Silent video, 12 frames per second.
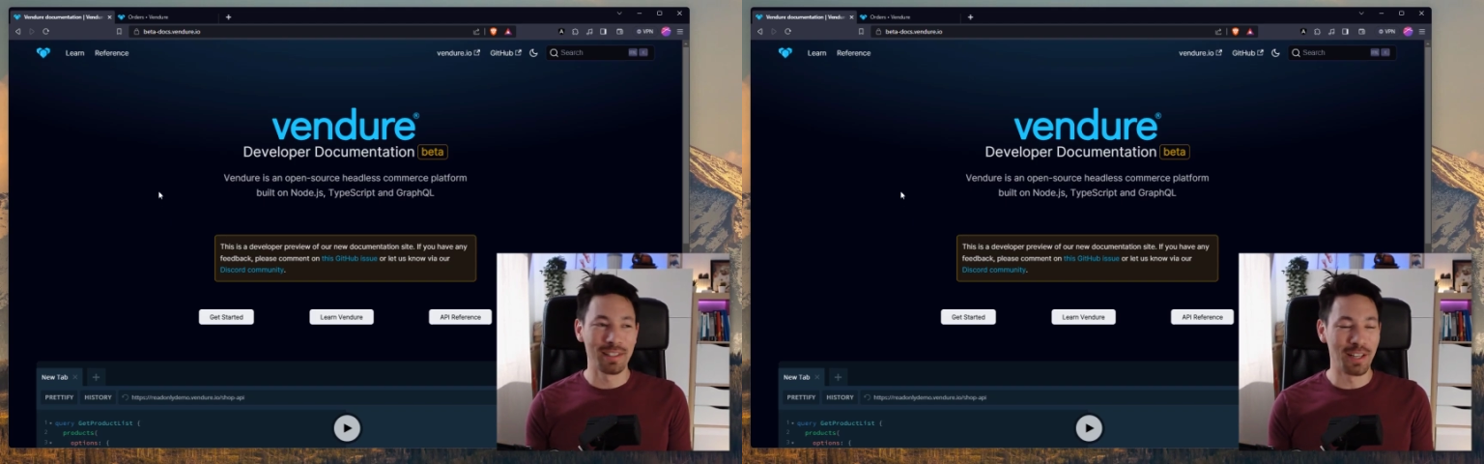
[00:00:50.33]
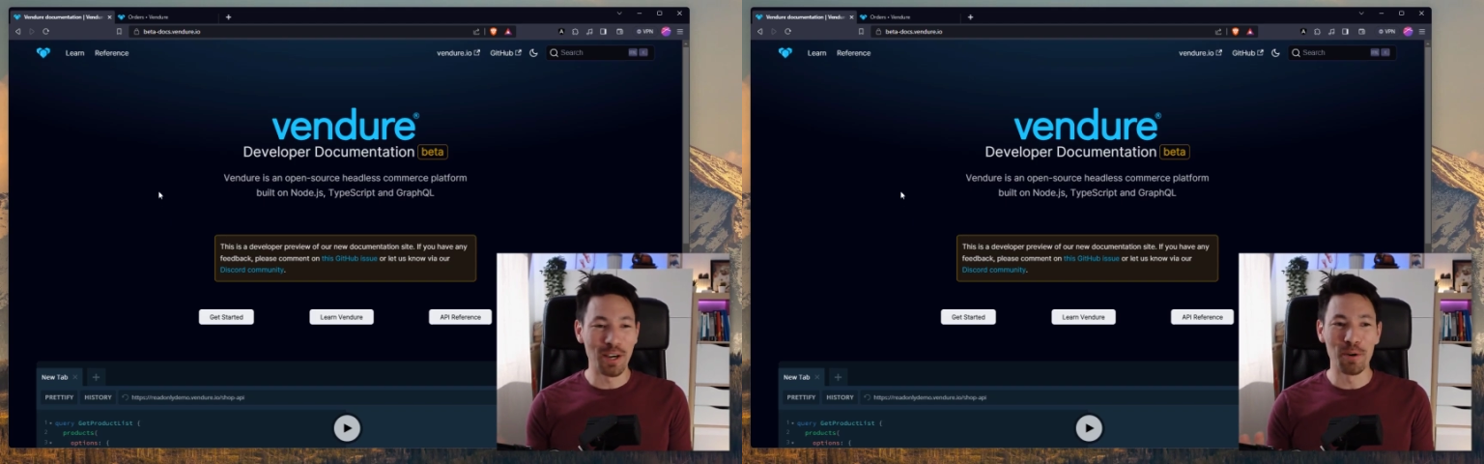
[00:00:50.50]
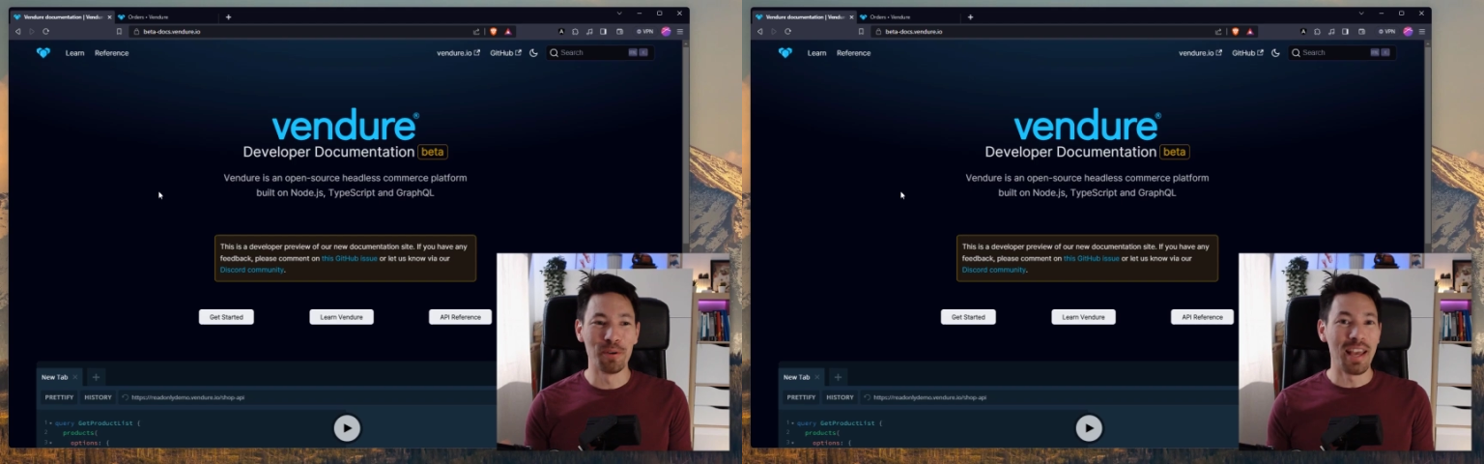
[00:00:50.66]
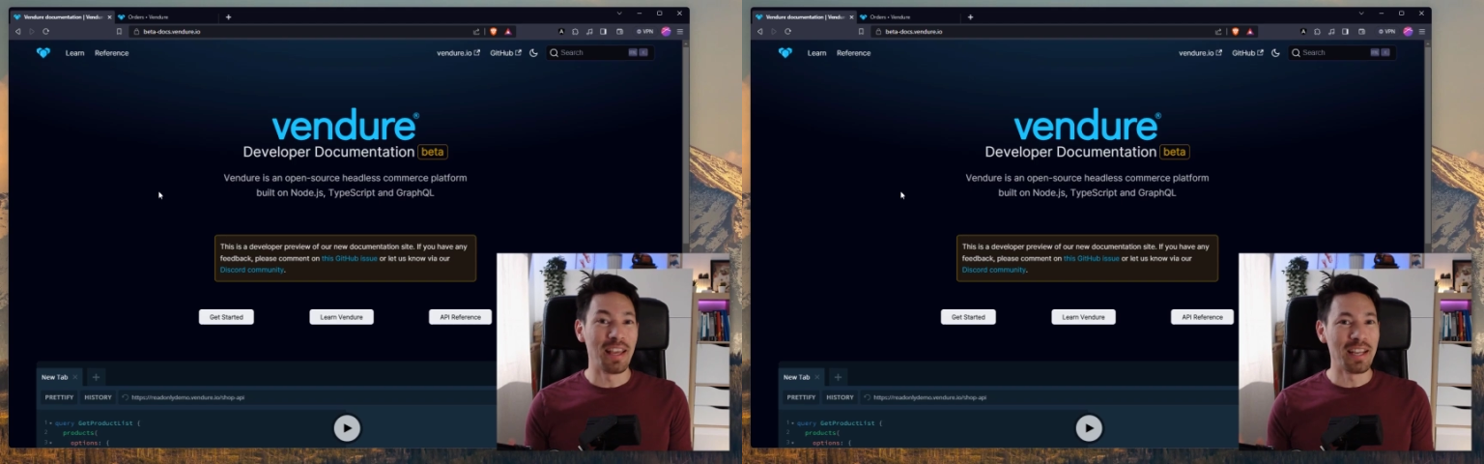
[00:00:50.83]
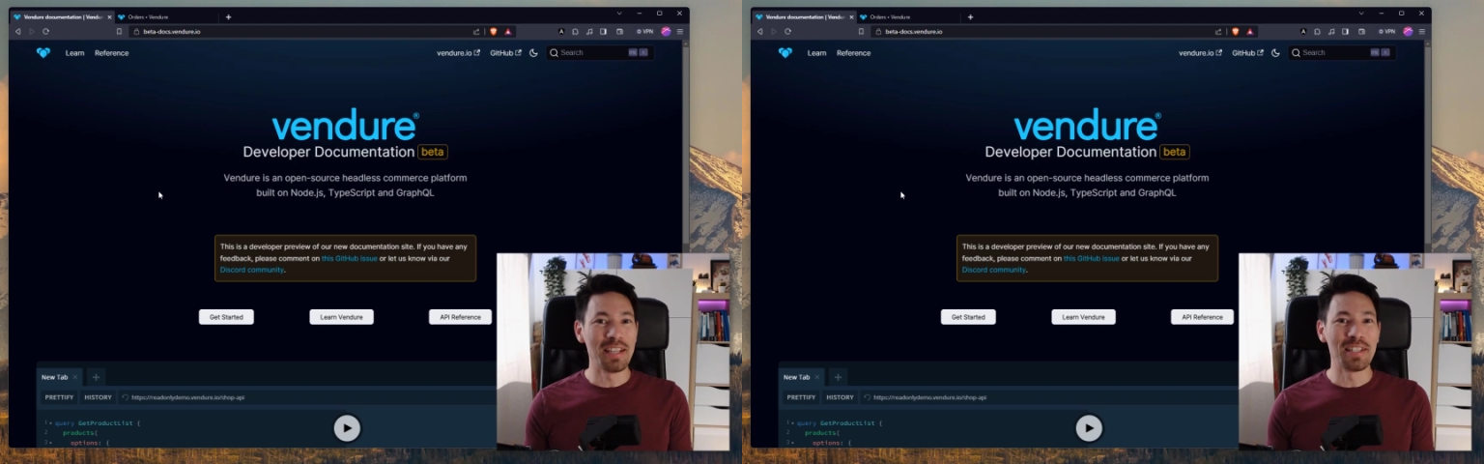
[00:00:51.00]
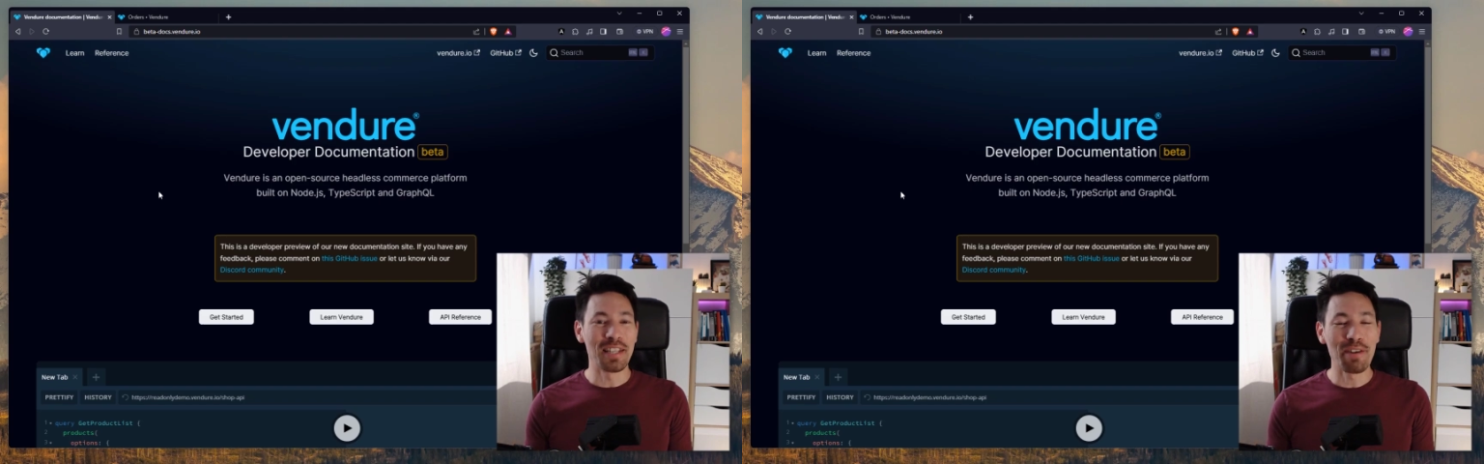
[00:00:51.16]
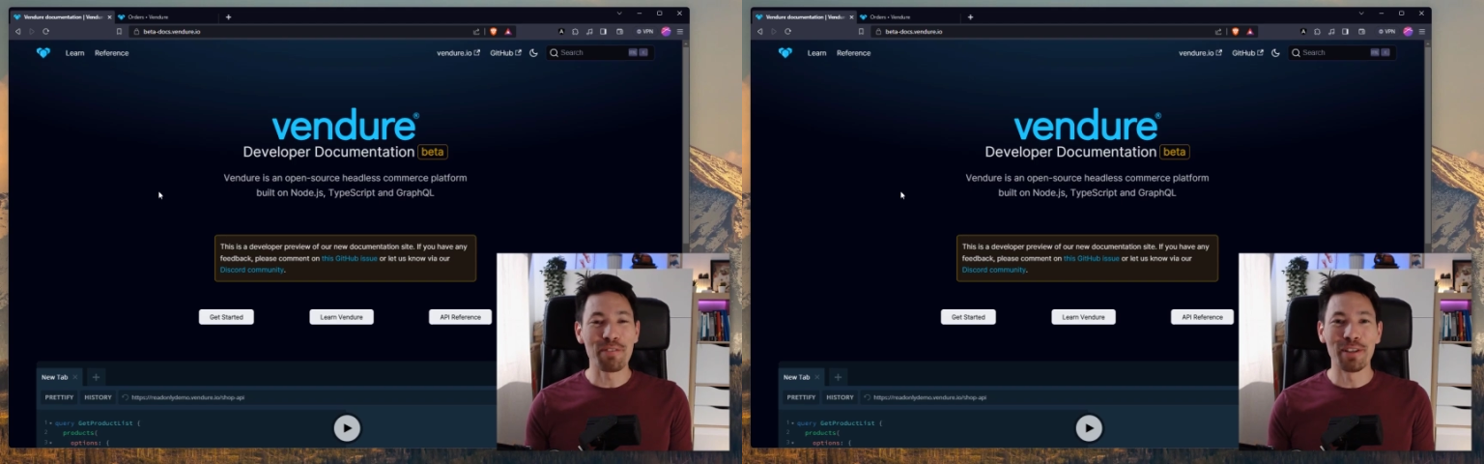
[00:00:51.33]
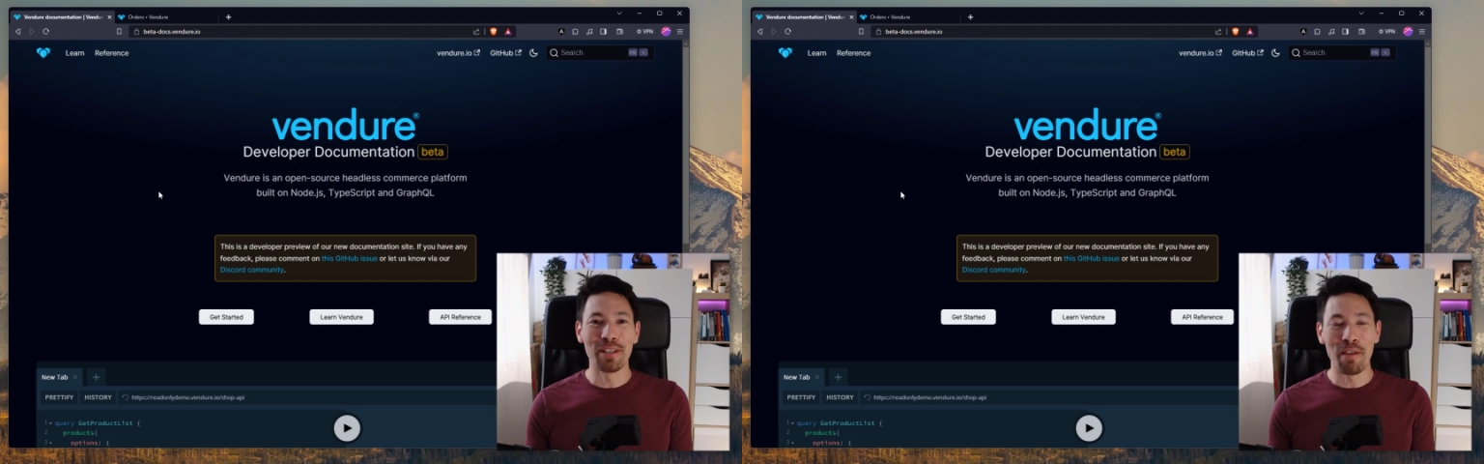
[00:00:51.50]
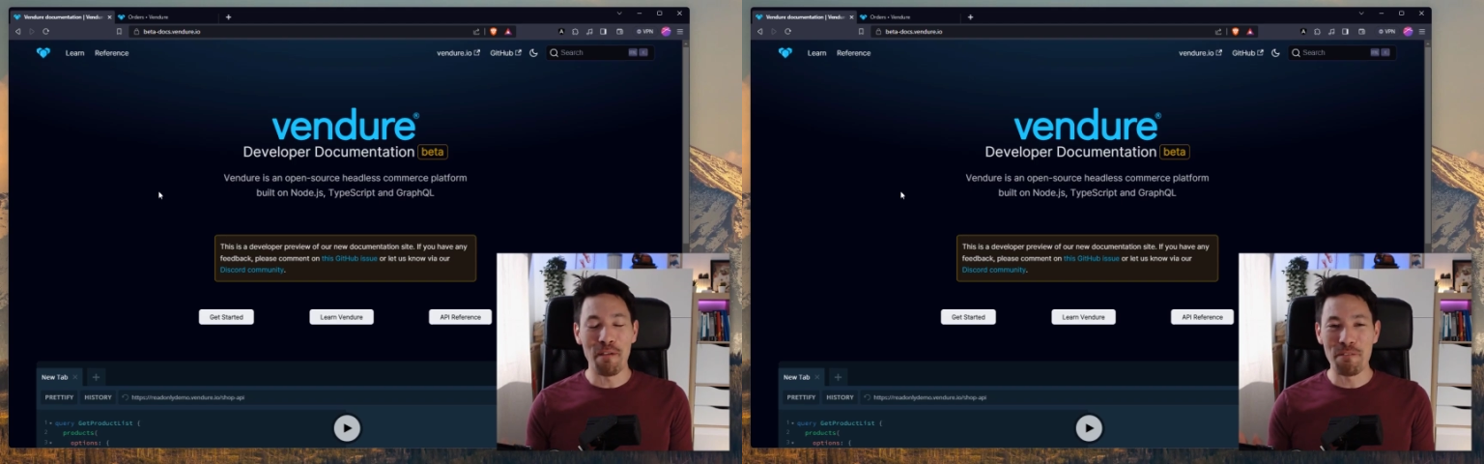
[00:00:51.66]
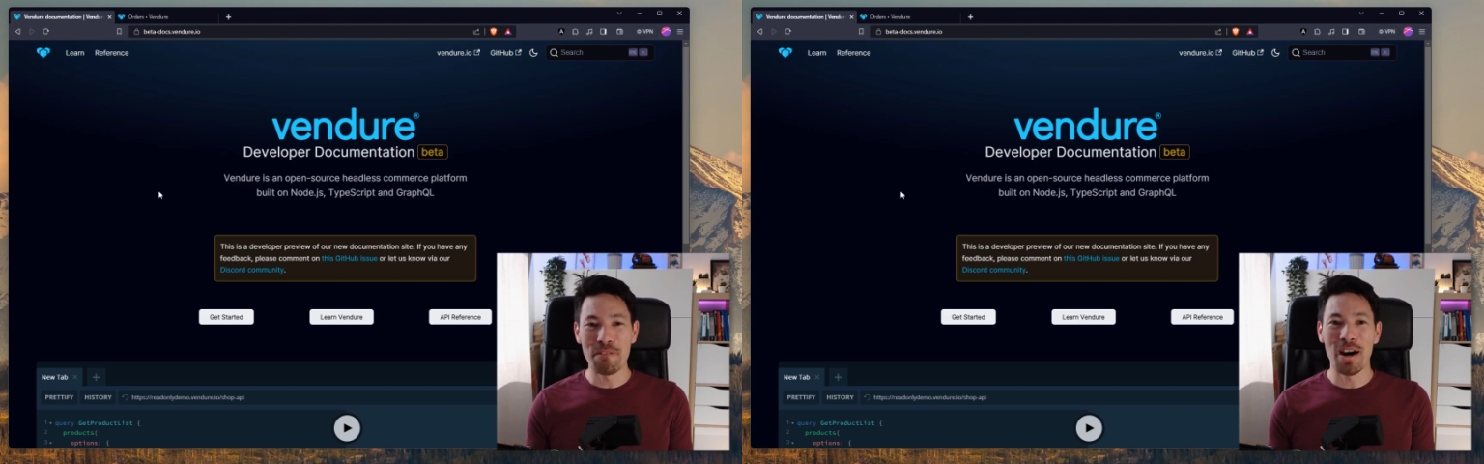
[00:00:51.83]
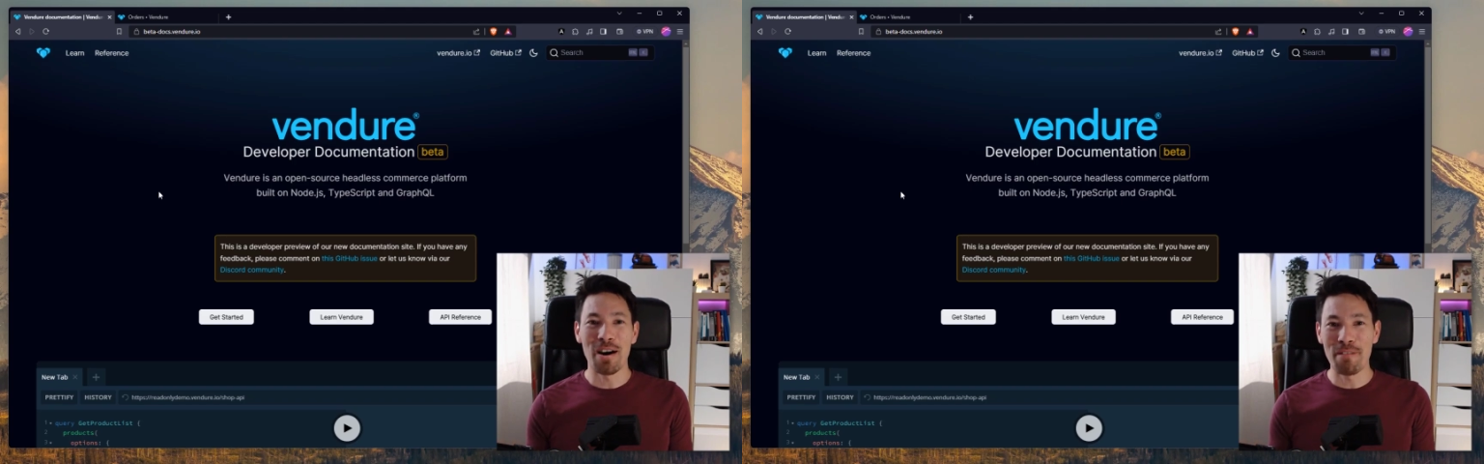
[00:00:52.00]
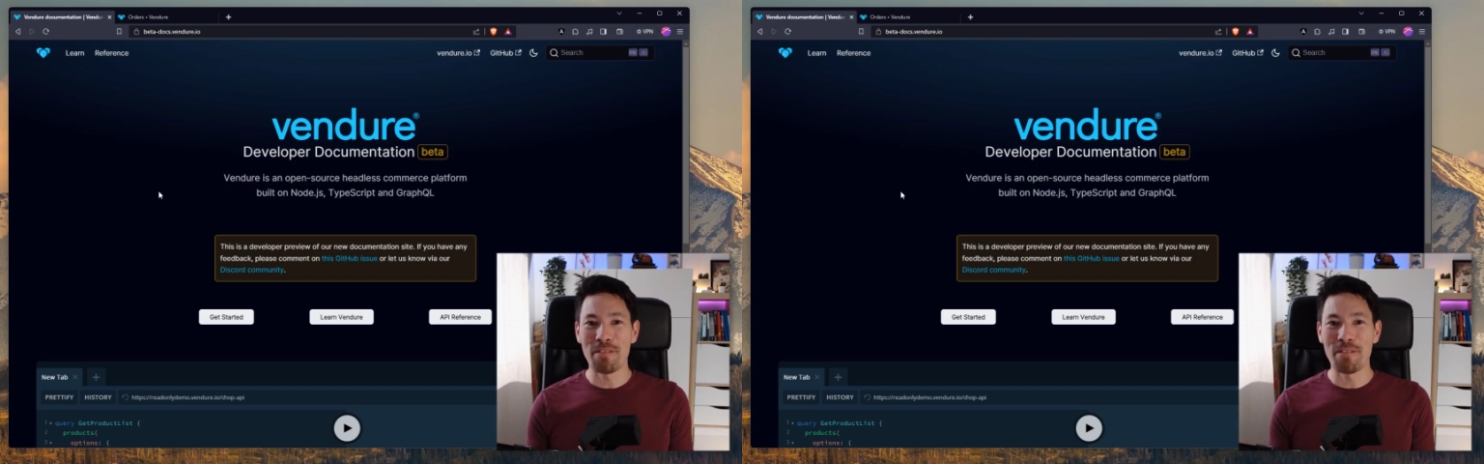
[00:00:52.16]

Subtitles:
no, it is definitely far,